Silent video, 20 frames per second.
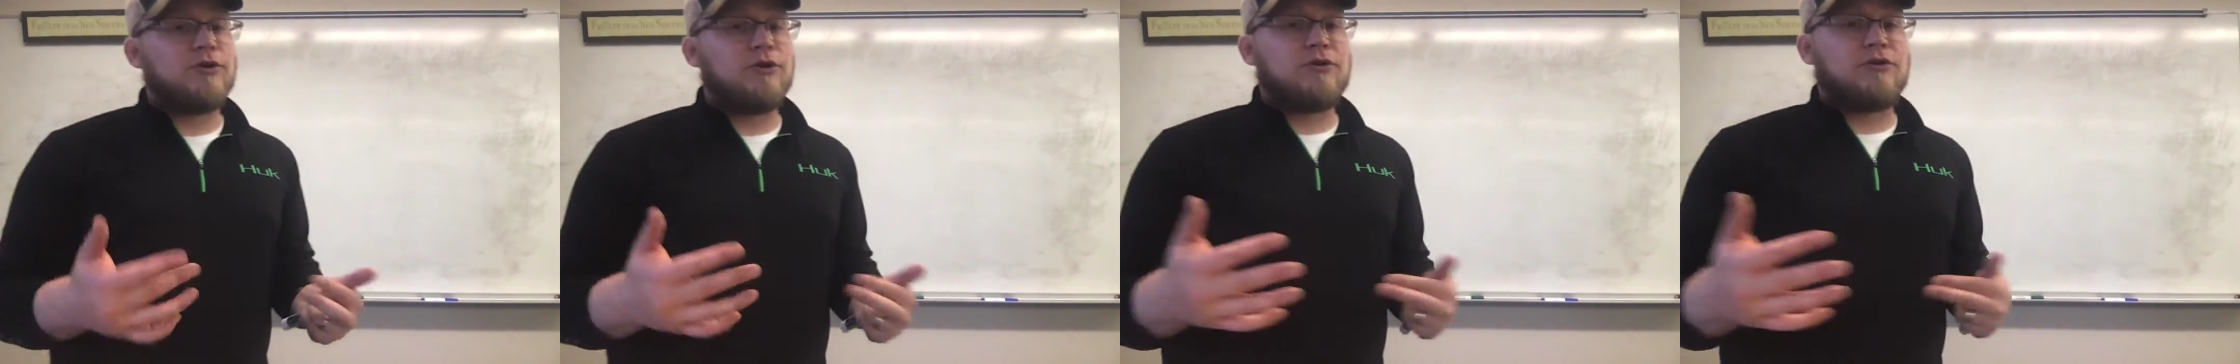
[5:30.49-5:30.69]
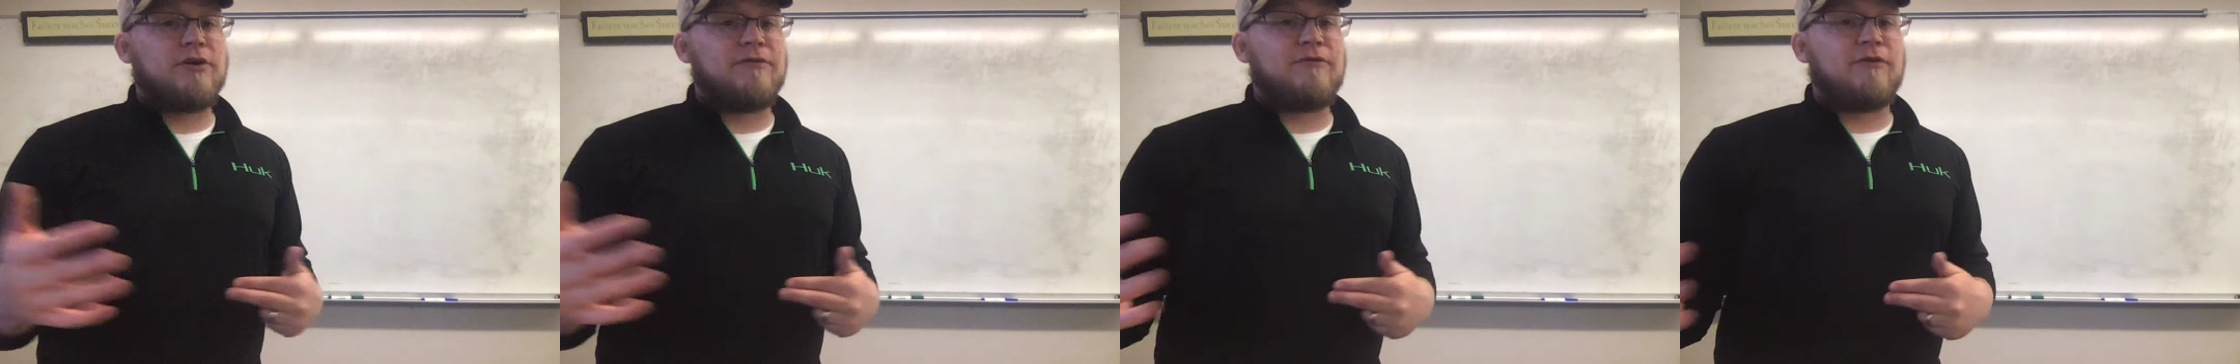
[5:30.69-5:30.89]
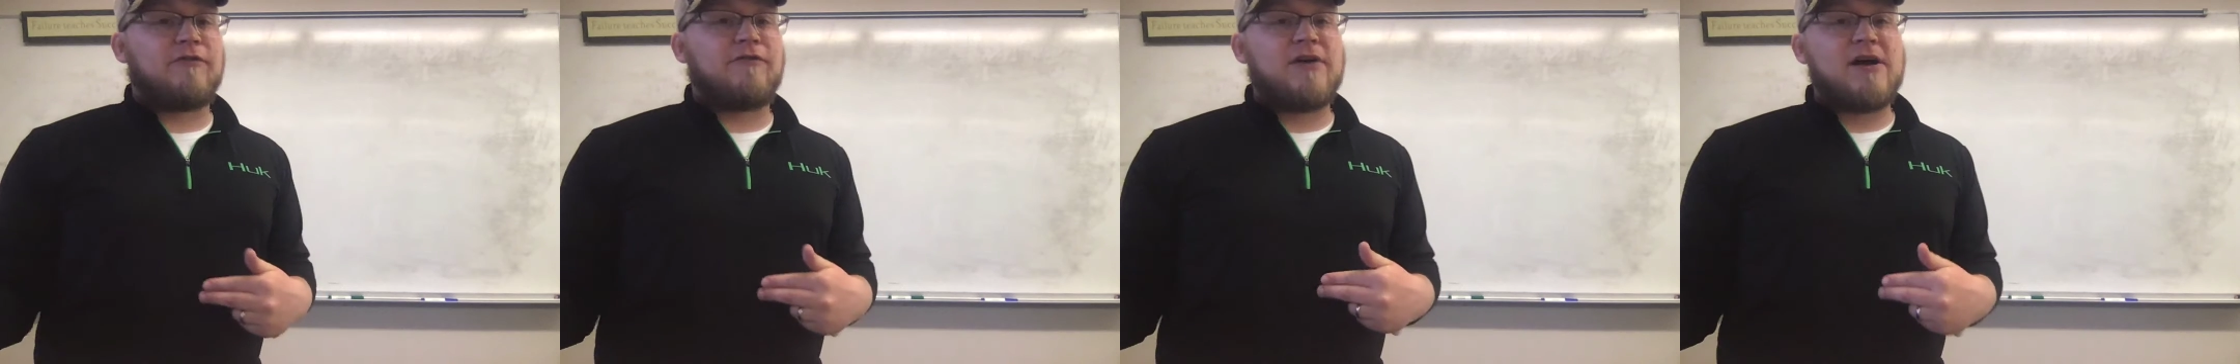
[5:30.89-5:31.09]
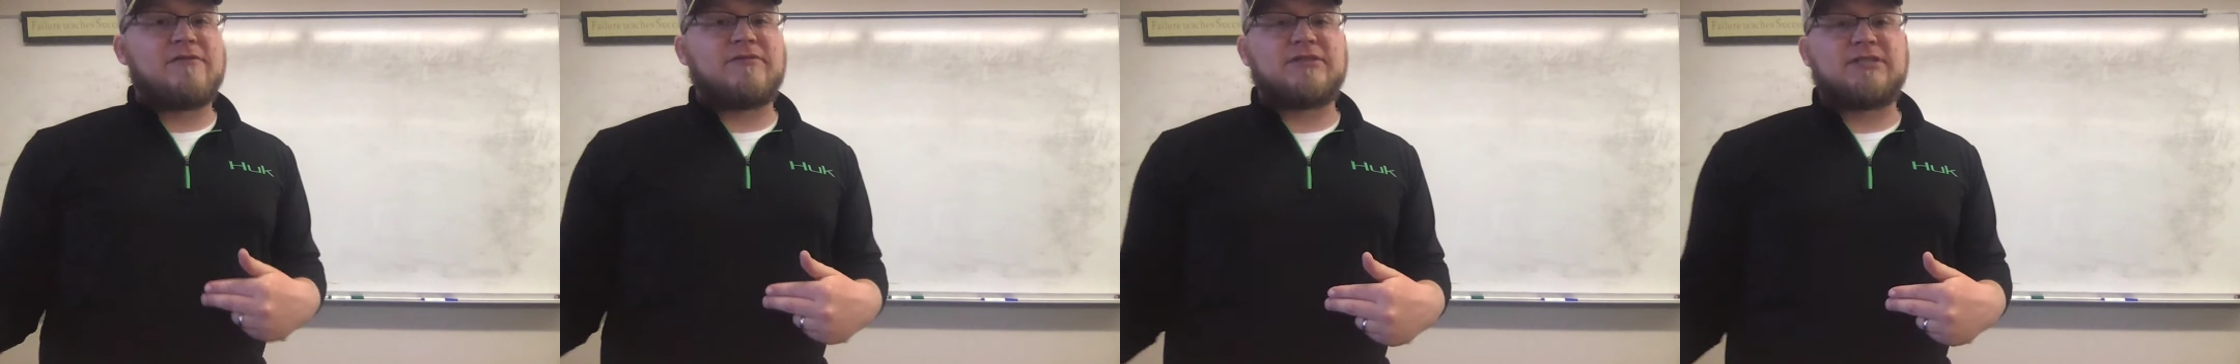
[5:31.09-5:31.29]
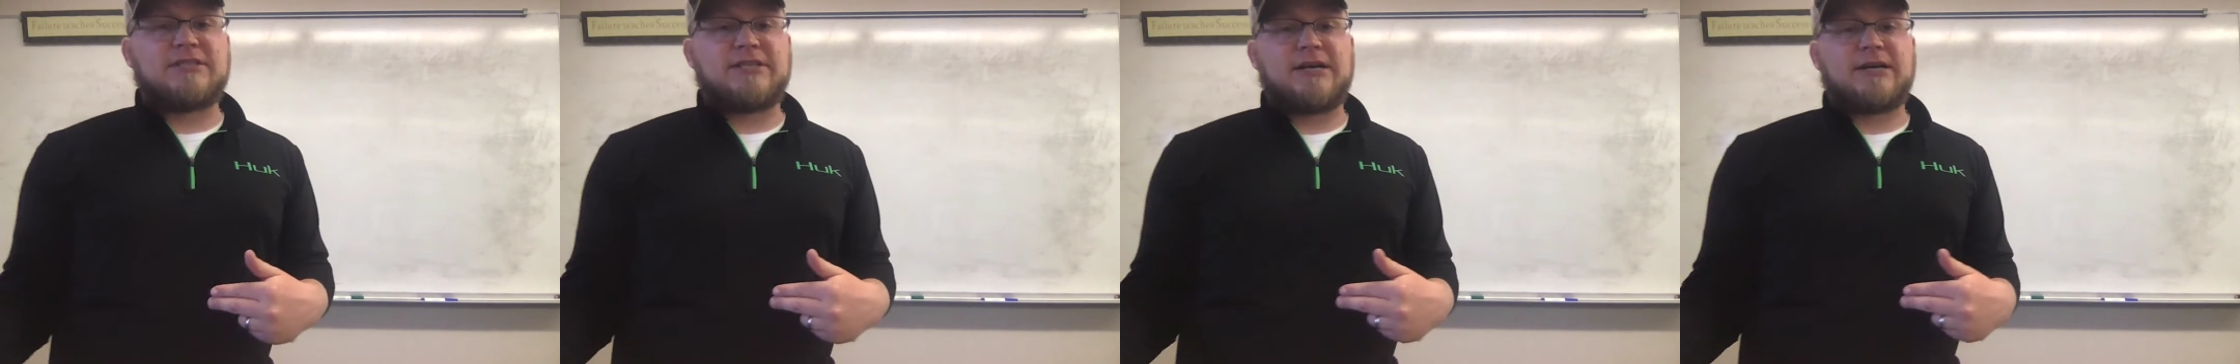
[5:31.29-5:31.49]
3, 4, 5, and
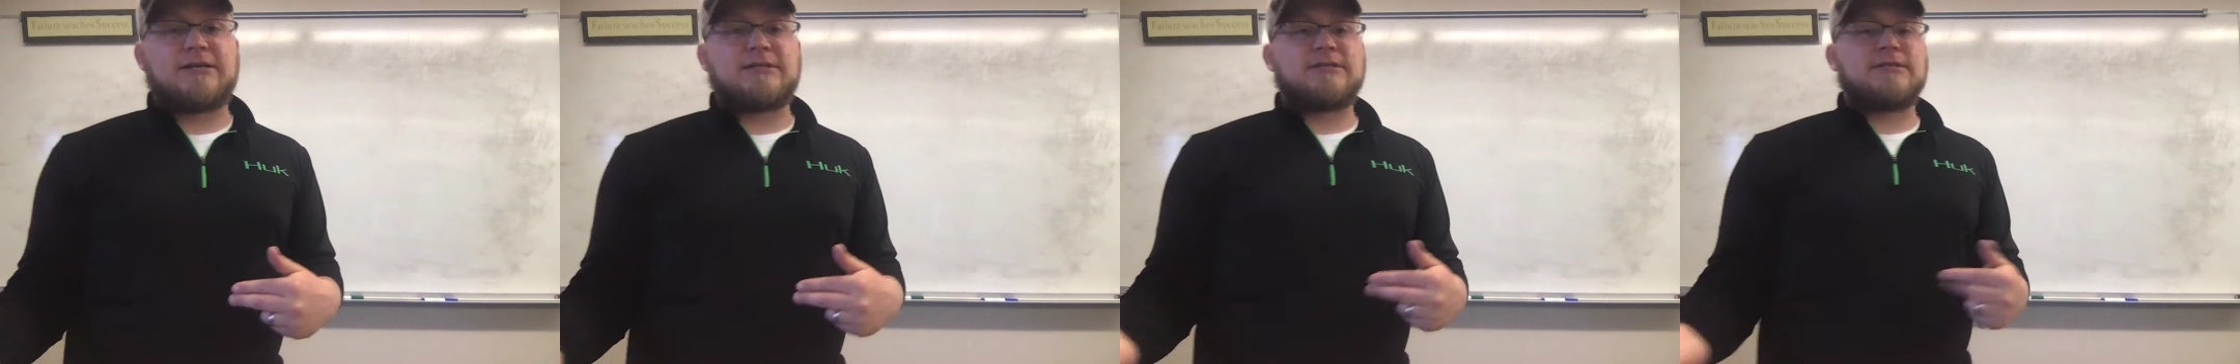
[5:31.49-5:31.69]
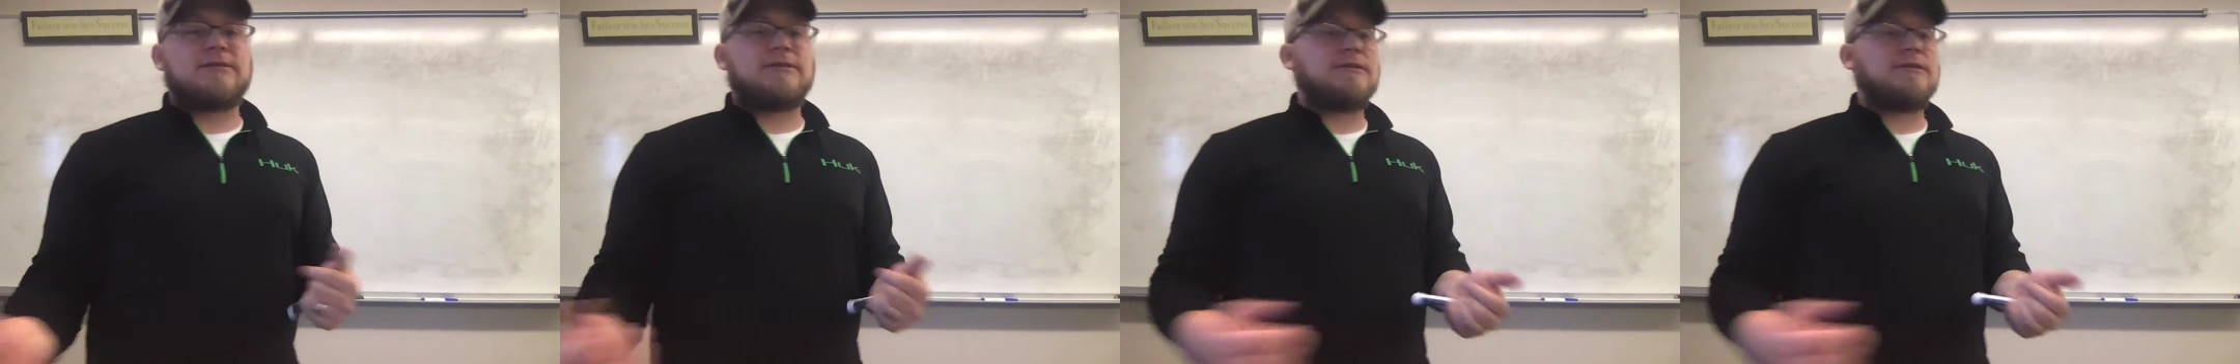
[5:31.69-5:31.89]
6.